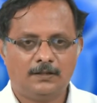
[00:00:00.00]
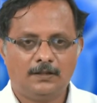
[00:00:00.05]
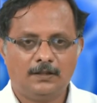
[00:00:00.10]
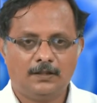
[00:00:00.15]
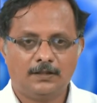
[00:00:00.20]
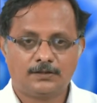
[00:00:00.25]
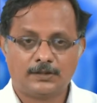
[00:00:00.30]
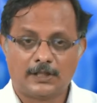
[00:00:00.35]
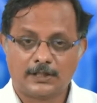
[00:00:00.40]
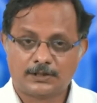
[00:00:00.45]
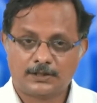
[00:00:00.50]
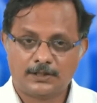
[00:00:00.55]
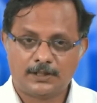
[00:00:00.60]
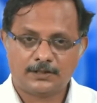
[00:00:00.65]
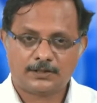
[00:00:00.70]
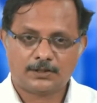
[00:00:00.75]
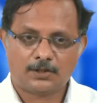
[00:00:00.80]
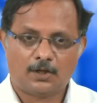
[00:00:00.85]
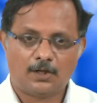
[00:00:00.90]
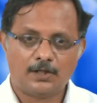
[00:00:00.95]
So
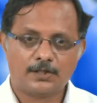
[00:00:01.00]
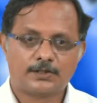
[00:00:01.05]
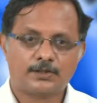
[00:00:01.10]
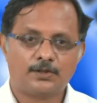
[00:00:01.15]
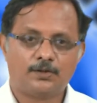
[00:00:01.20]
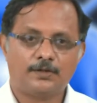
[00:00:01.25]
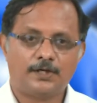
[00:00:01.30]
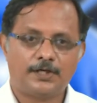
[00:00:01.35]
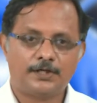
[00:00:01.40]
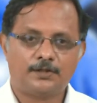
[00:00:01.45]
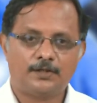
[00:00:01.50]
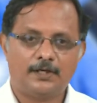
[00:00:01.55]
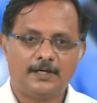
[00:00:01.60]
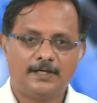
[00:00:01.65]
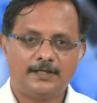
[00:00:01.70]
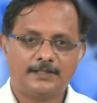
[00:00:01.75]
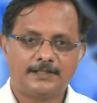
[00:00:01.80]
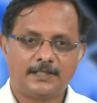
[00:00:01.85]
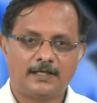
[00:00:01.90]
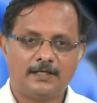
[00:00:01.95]
astrocytes also
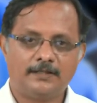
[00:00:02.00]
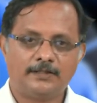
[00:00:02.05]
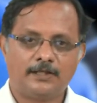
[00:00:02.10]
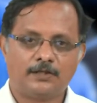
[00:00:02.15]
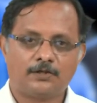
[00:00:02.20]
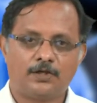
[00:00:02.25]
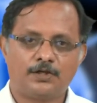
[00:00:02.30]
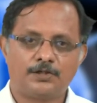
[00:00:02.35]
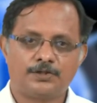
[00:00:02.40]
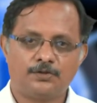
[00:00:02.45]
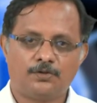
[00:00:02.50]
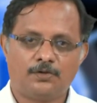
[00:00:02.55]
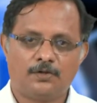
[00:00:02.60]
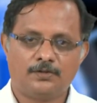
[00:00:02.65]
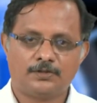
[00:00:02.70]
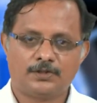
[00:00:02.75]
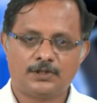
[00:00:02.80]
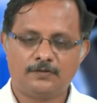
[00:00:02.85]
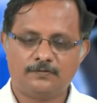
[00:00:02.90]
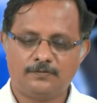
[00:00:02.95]
regulate signaling across
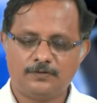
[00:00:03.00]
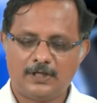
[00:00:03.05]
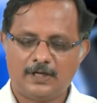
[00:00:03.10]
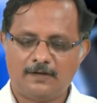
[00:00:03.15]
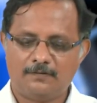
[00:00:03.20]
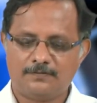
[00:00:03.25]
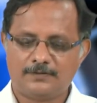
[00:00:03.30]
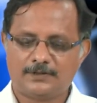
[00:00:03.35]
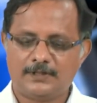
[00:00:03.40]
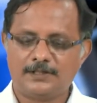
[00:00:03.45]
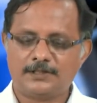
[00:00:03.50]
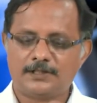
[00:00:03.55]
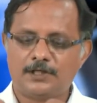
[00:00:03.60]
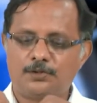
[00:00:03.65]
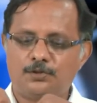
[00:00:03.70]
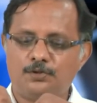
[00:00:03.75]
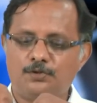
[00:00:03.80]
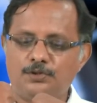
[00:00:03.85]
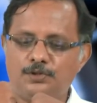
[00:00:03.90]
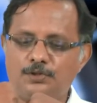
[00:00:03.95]
neurons. So we have, so let us say
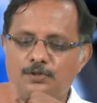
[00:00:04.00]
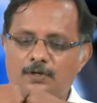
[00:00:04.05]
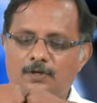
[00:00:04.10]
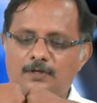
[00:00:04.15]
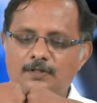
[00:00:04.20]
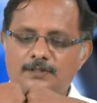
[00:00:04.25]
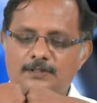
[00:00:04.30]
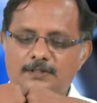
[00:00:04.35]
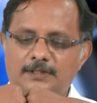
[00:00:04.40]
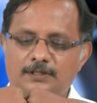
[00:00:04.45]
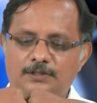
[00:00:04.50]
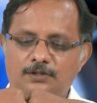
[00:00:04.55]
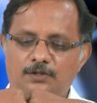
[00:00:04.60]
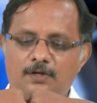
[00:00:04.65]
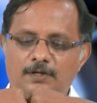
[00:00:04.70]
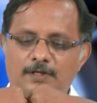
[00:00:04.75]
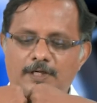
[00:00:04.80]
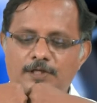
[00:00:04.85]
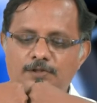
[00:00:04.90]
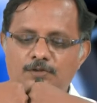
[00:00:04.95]
2 neurons,
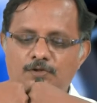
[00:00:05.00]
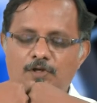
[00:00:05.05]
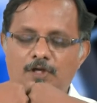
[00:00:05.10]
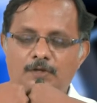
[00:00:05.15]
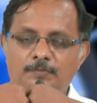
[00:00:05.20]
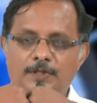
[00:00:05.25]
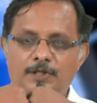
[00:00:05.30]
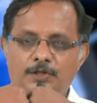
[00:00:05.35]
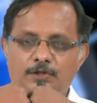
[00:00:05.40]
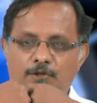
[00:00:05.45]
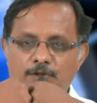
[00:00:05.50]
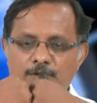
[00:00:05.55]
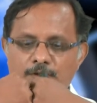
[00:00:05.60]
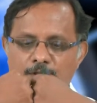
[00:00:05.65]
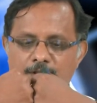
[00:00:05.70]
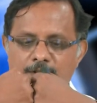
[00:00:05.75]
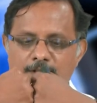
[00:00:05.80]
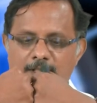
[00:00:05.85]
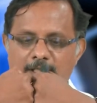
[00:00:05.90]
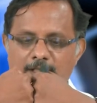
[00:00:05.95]
neuron A, neuron B, talking to
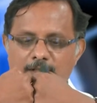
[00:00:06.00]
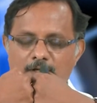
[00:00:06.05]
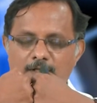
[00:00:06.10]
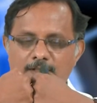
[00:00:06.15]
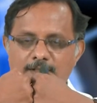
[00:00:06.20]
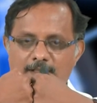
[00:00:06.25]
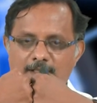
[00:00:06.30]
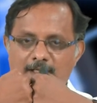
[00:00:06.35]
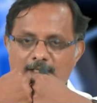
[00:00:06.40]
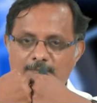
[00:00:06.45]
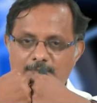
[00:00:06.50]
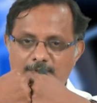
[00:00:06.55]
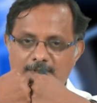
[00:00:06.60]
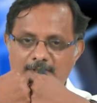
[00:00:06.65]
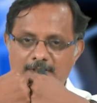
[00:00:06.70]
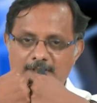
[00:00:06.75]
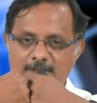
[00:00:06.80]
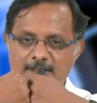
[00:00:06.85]
each other across synapse.